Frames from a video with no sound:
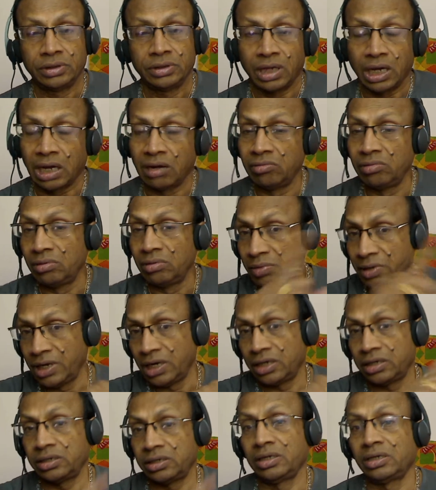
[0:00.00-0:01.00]
I will be
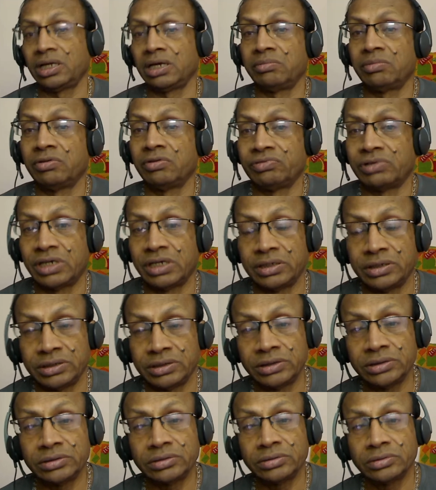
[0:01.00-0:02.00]
reacting like my
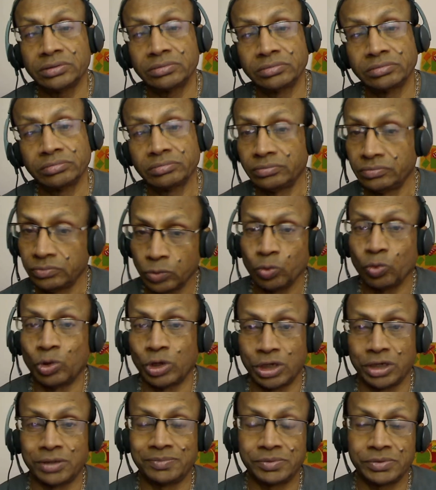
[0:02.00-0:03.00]
father,
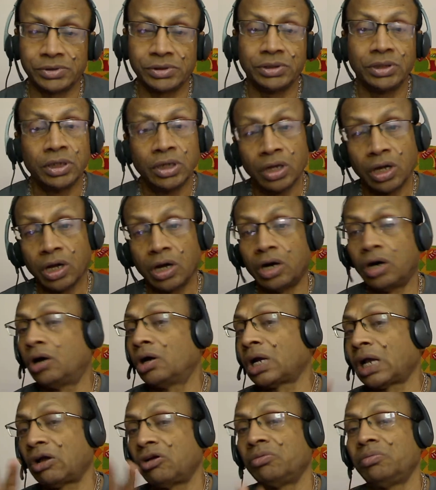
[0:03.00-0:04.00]
one option,
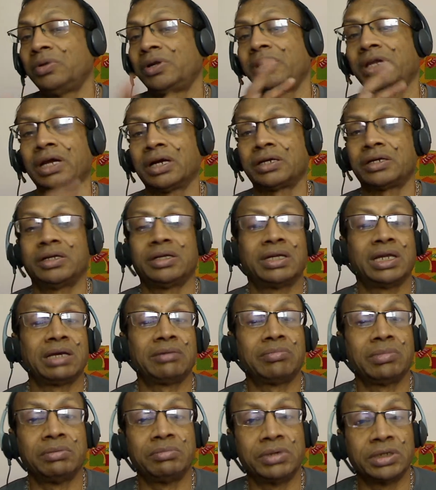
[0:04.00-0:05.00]
or I would be reacting
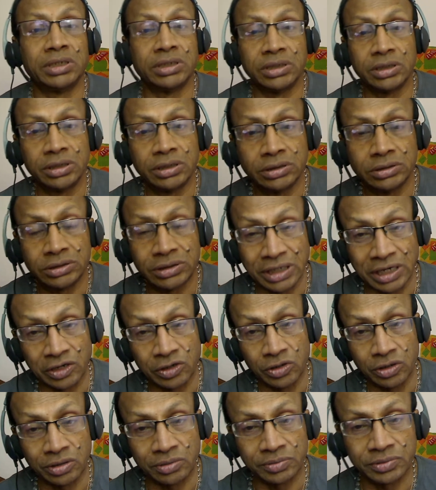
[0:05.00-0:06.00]
like my mother,
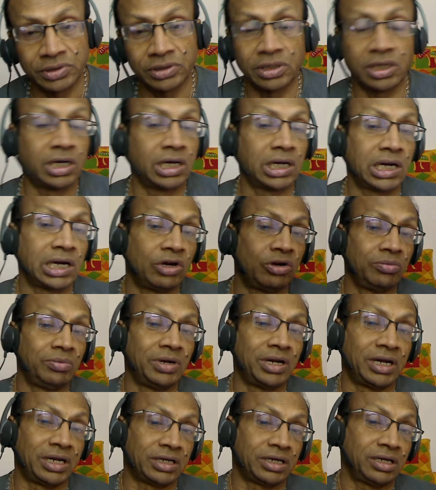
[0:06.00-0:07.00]
second option, or I would
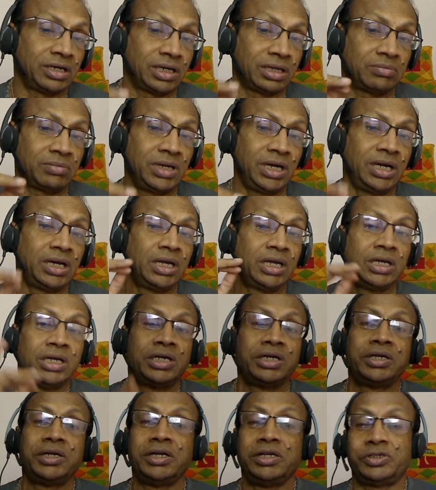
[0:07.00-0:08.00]
be reacting like my
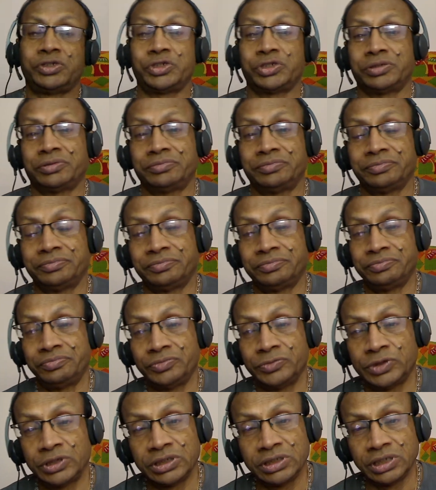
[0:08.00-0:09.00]
teacher.
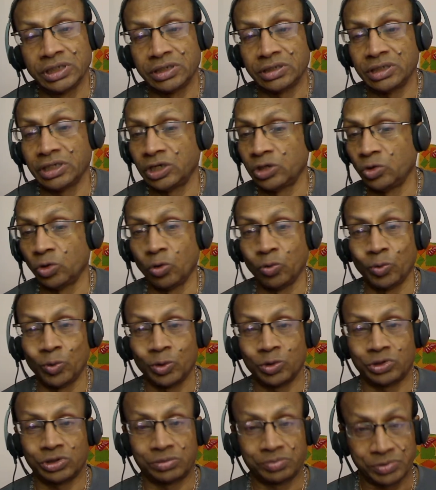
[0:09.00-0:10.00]
Isn't it? There is no
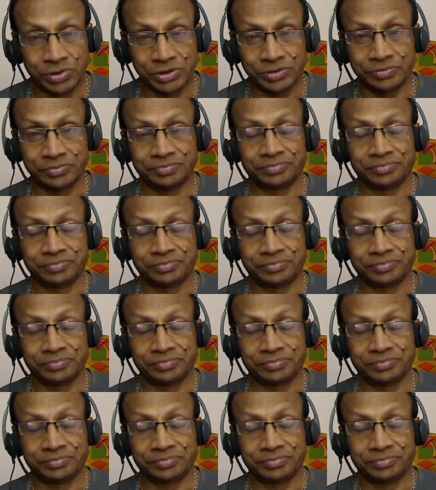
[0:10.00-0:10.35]
fourth option.